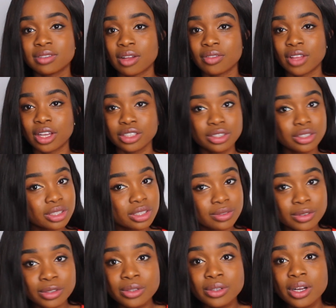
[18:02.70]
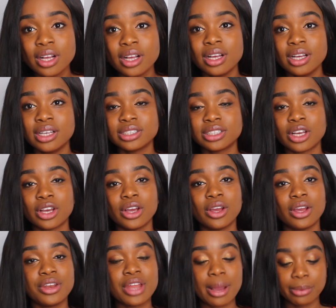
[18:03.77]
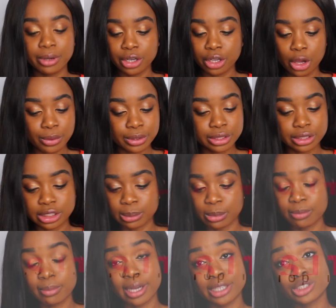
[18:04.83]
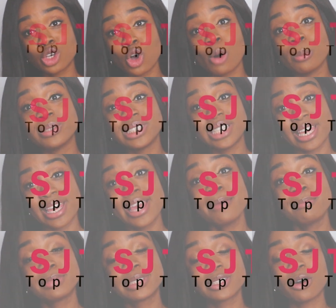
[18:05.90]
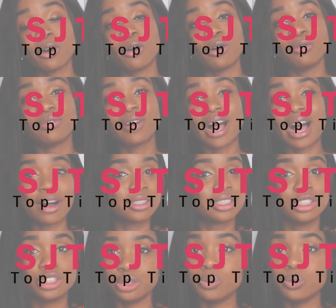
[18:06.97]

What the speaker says: found that useful. So now I'm going to go into some of my top tips of how to do